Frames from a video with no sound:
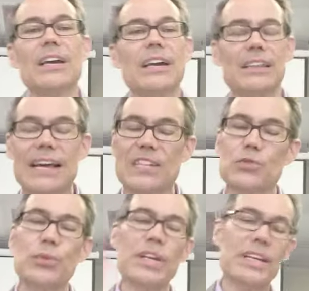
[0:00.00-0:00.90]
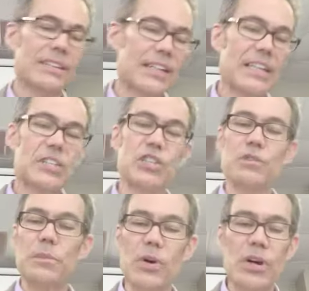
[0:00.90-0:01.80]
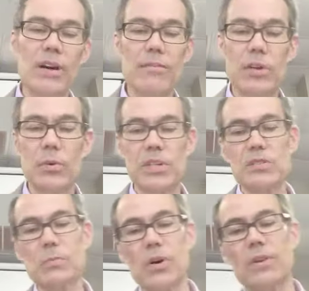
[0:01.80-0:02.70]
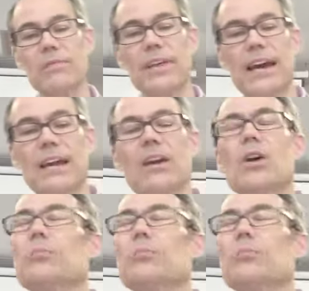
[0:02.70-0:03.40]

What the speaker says: And last week, and like I just spoke of you, we spoke of that.